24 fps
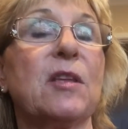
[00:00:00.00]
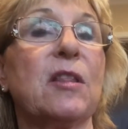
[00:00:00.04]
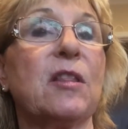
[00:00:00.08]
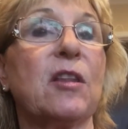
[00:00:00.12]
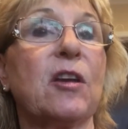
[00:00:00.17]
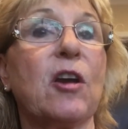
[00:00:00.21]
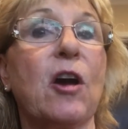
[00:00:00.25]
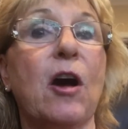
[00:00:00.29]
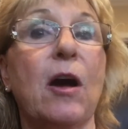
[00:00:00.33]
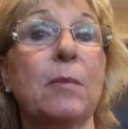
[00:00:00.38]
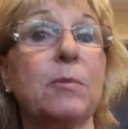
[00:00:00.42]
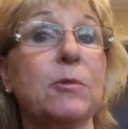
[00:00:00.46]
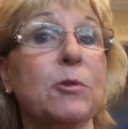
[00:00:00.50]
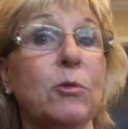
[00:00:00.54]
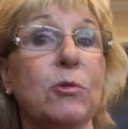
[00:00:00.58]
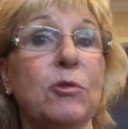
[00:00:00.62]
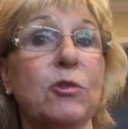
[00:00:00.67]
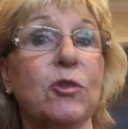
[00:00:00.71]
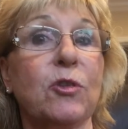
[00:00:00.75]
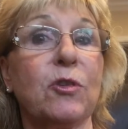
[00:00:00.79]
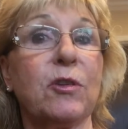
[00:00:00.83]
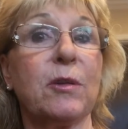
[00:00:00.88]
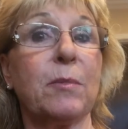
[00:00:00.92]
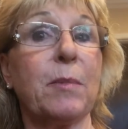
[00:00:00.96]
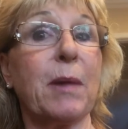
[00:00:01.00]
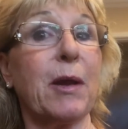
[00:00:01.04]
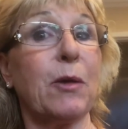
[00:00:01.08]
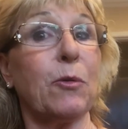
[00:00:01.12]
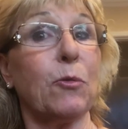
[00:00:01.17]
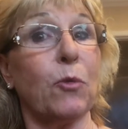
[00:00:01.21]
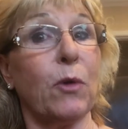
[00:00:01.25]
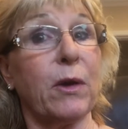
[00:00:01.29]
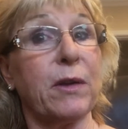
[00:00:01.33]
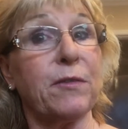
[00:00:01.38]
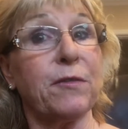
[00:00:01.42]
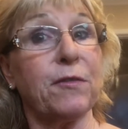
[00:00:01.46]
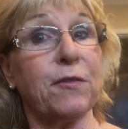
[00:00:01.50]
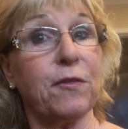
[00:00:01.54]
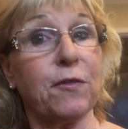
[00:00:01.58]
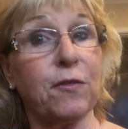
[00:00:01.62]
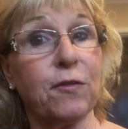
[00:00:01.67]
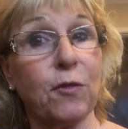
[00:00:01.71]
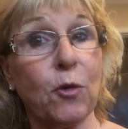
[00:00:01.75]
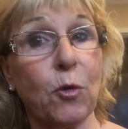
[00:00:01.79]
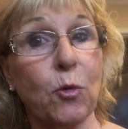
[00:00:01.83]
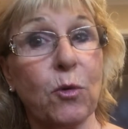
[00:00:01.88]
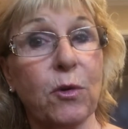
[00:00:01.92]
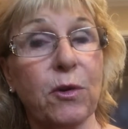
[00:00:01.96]
The comps will show at about
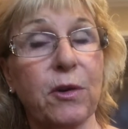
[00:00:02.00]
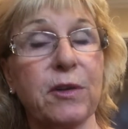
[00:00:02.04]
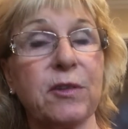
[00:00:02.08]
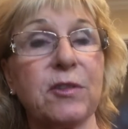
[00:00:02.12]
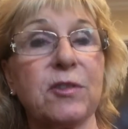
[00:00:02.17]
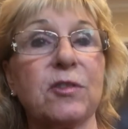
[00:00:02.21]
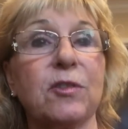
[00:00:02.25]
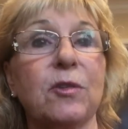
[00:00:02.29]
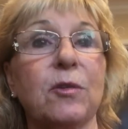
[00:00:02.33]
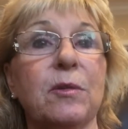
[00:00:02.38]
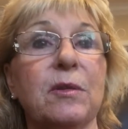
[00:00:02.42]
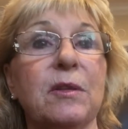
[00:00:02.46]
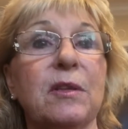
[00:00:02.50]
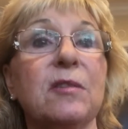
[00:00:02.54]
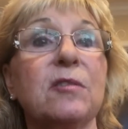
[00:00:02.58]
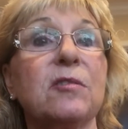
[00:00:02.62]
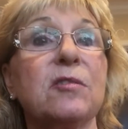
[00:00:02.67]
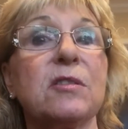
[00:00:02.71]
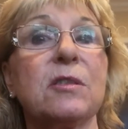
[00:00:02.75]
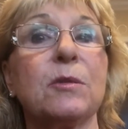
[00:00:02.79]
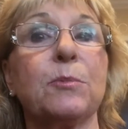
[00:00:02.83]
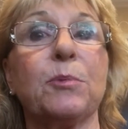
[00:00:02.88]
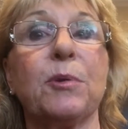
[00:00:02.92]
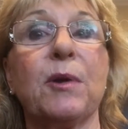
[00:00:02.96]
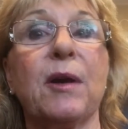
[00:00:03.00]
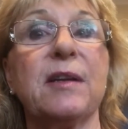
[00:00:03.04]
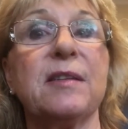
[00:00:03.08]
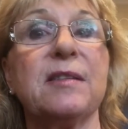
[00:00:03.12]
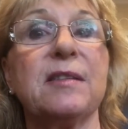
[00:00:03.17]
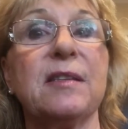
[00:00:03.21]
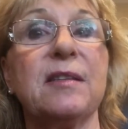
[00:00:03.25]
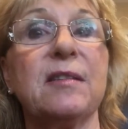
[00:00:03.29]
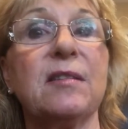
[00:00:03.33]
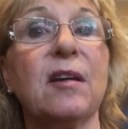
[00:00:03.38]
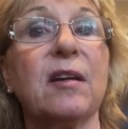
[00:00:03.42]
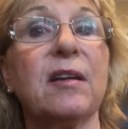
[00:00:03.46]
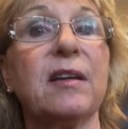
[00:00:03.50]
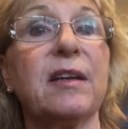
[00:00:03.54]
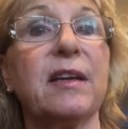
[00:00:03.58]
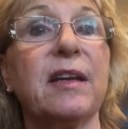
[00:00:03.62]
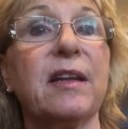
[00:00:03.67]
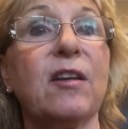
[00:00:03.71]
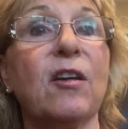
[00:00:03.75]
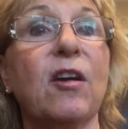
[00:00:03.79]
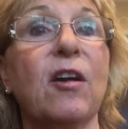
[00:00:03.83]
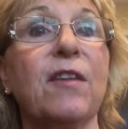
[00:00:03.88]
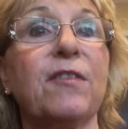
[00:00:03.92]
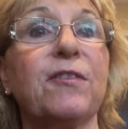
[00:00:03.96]
1.4, so a little surprising, not
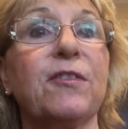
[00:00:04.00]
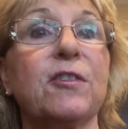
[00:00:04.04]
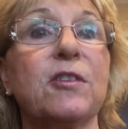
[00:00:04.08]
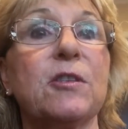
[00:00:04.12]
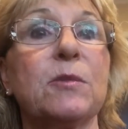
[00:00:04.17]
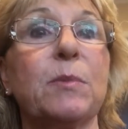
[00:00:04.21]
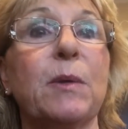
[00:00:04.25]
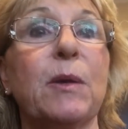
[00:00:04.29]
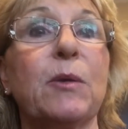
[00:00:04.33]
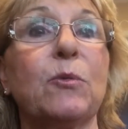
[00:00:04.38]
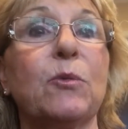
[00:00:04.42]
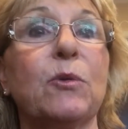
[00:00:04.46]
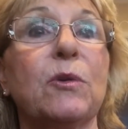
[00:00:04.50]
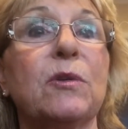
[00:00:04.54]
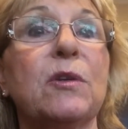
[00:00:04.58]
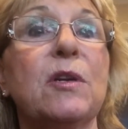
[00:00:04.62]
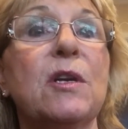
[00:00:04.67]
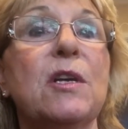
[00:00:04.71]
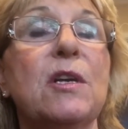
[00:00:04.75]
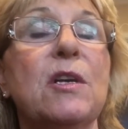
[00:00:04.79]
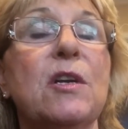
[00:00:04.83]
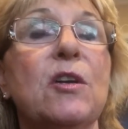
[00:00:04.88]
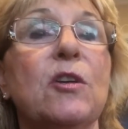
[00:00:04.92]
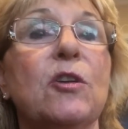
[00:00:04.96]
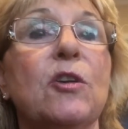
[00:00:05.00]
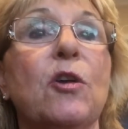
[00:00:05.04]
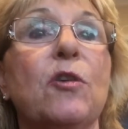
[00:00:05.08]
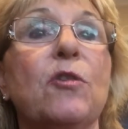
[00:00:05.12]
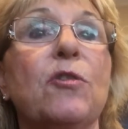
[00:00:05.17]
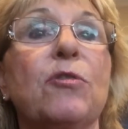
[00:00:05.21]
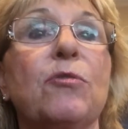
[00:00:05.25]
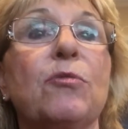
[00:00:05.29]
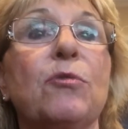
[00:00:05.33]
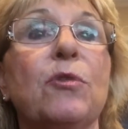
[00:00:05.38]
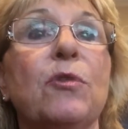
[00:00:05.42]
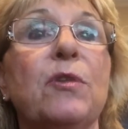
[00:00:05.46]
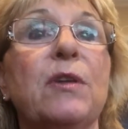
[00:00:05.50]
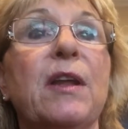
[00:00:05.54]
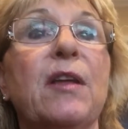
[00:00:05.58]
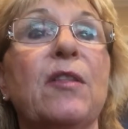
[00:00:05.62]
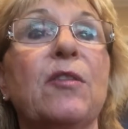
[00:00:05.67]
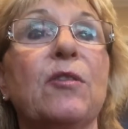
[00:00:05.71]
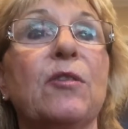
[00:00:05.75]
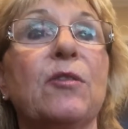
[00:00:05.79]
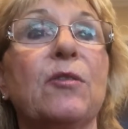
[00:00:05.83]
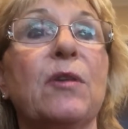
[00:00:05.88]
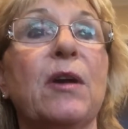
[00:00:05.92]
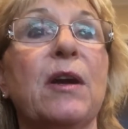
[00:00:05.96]
any offers, but we'll go through
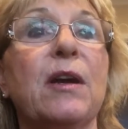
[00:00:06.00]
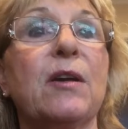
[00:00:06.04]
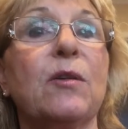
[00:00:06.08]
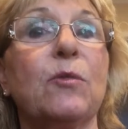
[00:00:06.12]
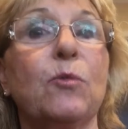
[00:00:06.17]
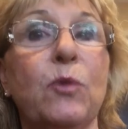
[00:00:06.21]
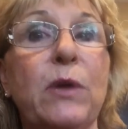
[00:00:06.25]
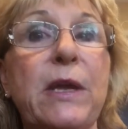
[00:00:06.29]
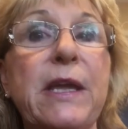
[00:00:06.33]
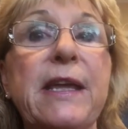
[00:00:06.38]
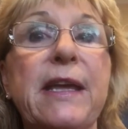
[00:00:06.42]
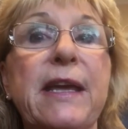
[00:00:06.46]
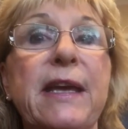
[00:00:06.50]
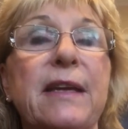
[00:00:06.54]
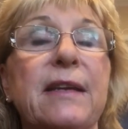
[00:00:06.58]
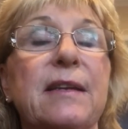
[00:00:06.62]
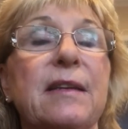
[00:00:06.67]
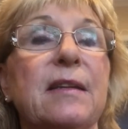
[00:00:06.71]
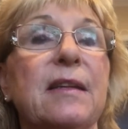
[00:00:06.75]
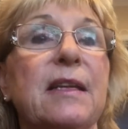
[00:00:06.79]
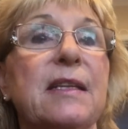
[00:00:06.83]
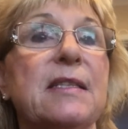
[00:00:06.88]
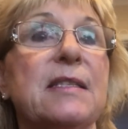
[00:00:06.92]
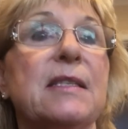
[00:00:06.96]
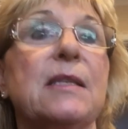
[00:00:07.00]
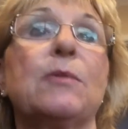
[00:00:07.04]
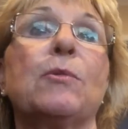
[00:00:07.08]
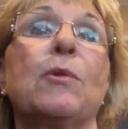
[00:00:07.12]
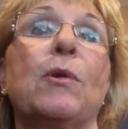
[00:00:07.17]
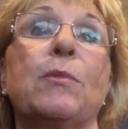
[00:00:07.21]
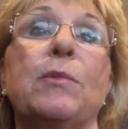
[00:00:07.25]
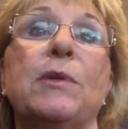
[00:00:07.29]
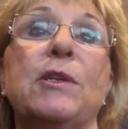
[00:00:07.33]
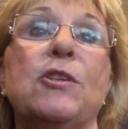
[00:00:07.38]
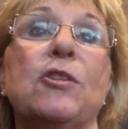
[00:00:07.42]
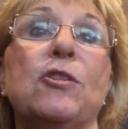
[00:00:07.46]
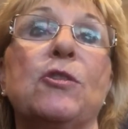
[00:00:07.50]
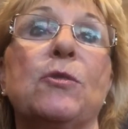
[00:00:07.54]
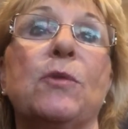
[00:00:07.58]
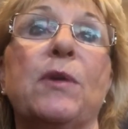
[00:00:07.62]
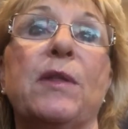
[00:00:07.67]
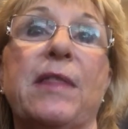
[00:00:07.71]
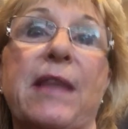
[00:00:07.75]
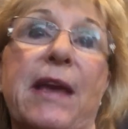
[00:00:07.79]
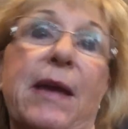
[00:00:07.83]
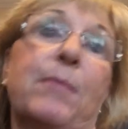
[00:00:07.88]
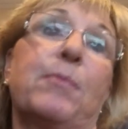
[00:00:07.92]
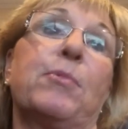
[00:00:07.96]
another weekend and let's see what we do
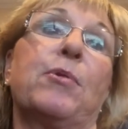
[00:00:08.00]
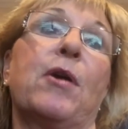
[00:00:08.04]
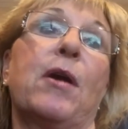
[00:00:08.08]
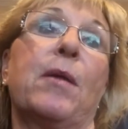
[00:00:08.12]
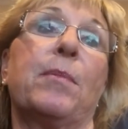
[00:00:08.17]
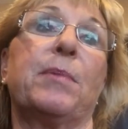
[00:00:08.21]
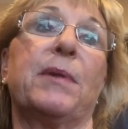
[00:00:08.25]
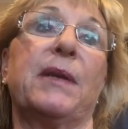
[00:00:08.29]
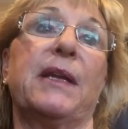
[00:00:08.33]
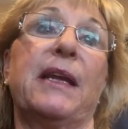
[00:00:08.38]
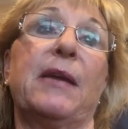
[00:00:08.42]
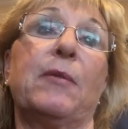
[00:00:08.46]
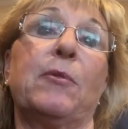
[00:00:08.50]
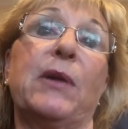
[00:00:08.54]
with that property.